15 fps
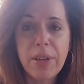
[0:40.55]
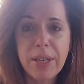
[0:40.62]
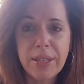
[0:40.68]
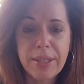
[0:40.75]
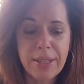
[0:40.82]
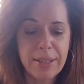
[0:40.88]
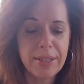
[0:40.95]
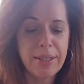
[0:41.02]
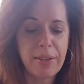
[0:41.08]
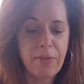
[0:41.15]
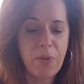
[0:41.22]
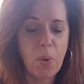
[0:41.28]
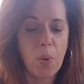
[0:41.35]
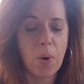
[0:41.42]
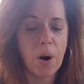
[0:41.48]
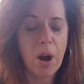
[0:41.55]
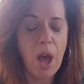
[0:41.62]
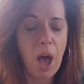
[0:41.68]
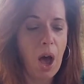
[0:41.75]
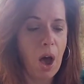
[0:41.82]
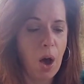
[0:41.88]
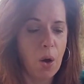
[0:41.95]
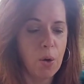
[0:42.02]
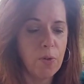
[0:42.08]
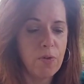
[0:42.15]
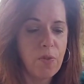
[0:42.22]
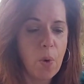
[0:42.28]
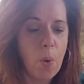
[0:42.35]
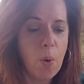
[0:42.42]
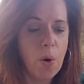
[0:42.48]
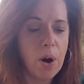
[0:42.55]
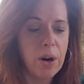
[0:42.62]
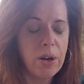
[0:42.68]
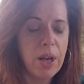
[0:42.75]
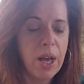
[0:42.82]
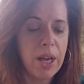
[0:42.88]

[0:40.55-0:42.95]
$64.04.